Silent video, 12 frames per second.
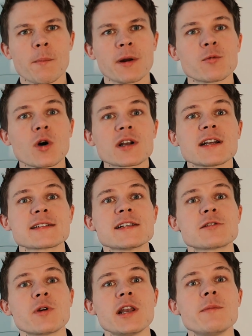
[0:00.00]
But what does
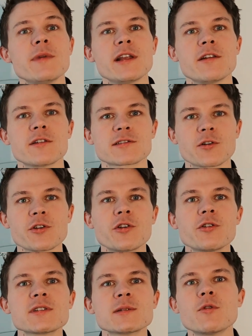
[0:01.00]
this really mean? So you
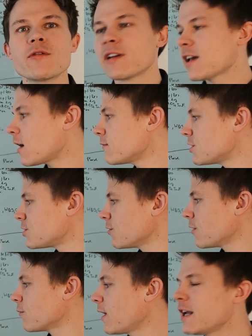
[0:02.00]
use a moving average
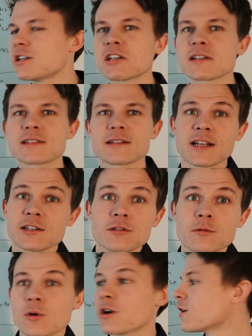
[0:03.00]
during ranges, it does
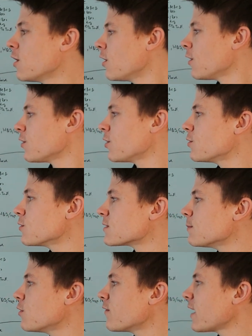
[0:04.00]
not work. You use
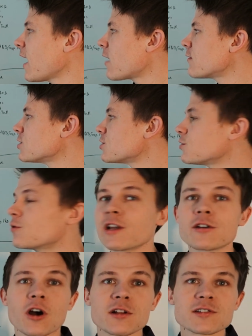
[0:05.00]
a moving average
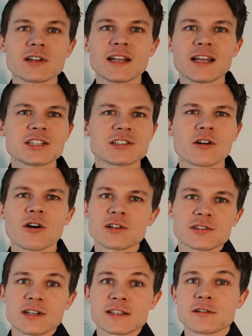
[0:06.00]
during consolidation,
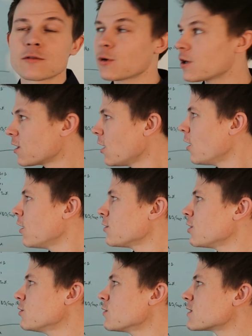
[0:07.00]
also does not work.
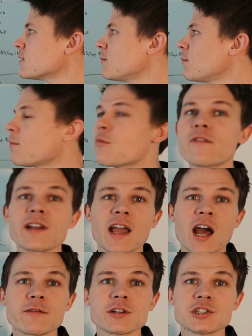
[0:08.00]
You use a moving
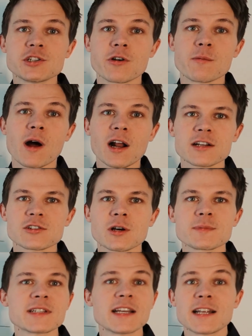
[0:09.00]
average during market
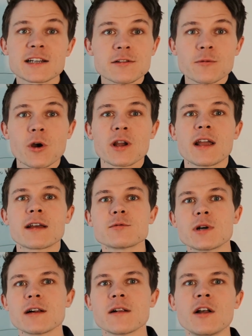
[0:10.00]
tops, it does not work as
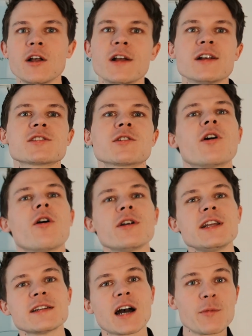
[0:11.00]
well. So the
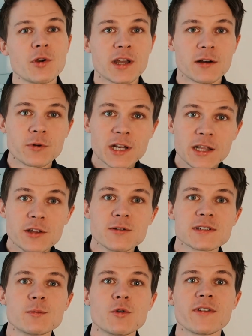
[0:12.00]
only time you can really
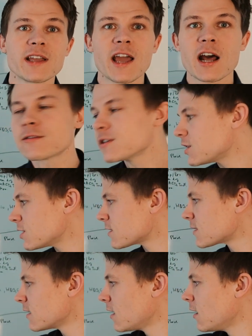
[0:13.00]
use a moving
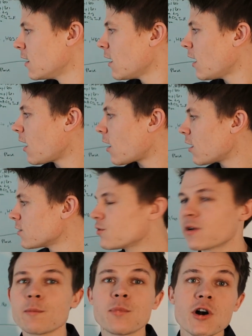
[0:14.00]
averages are
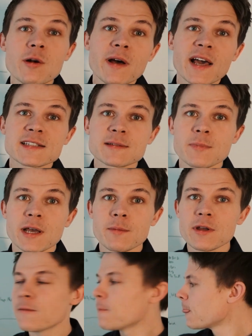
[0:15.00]
during pullbacks
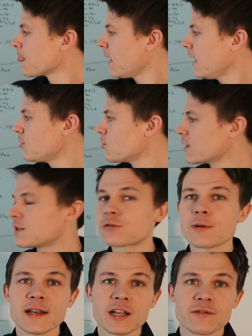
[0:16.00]
maybe, and during
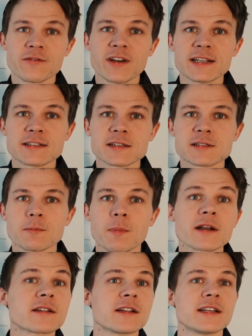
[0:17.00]
trending phases.
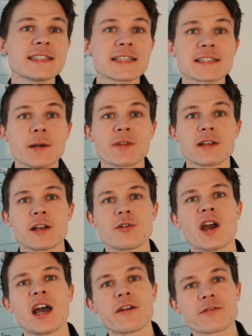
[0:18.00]
But this is something that
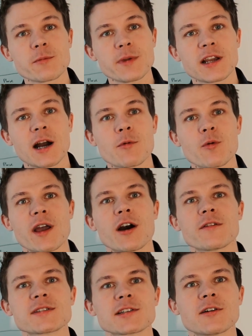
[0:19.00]
you have to become aware
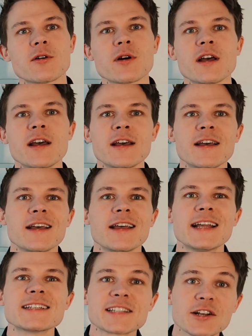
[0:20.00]
of. So
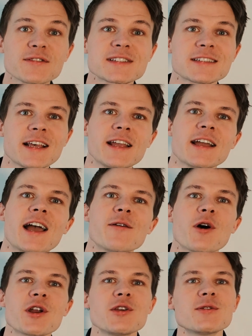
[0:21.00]
instead of saying I
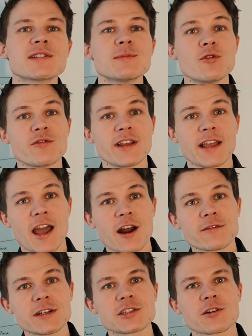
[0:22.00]
want to use a moving
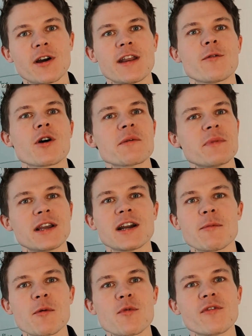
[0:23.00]
average and I want to
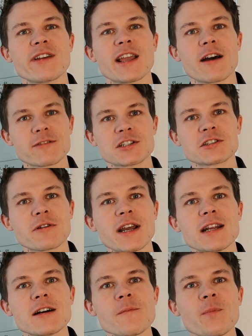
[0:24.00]
become a moving average
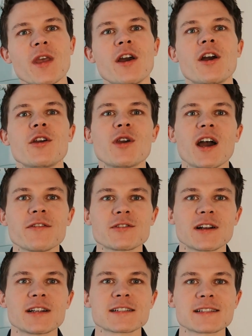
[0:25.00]
trader, you have
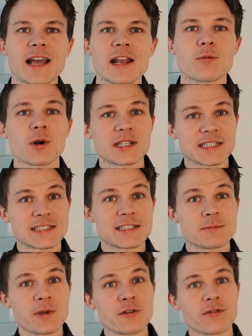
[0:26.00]
to understand what does
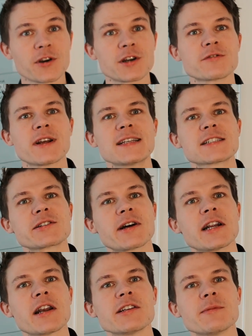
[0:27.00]
this mean for your trading
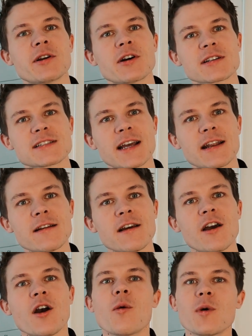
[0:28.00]
strategy, because
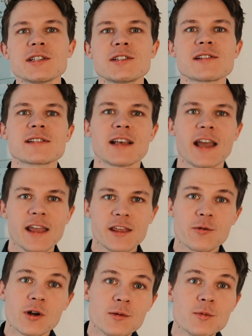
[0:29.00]
then once you say
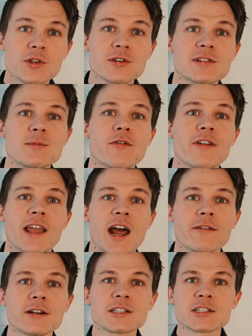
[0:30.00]
you want to use a moving
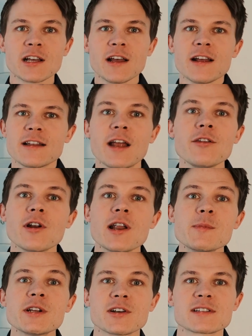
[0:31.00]
average, then you
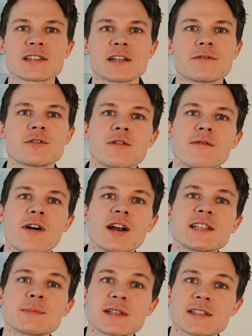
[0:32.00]
limit yourself to a
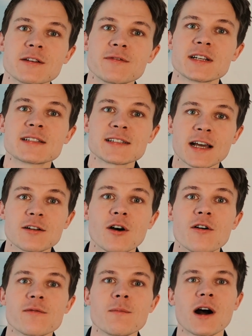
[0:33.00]
very specific set
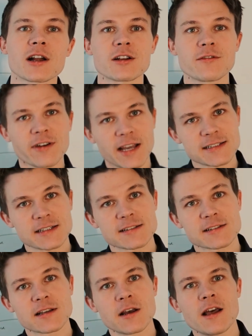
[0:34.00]
of market
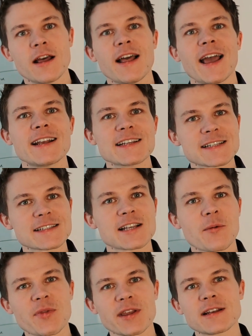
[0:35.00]
phases. And this is
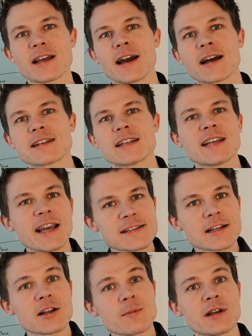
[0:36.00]
something that it
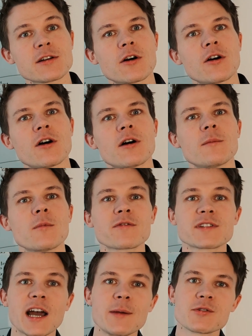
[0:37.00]
takes a little bit
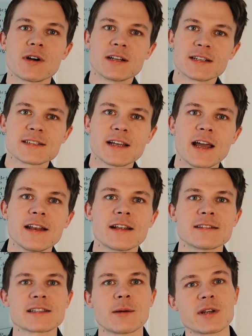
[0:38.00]
of time to understand
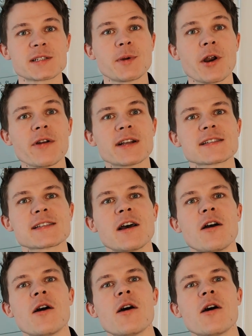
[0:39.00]
and some experience.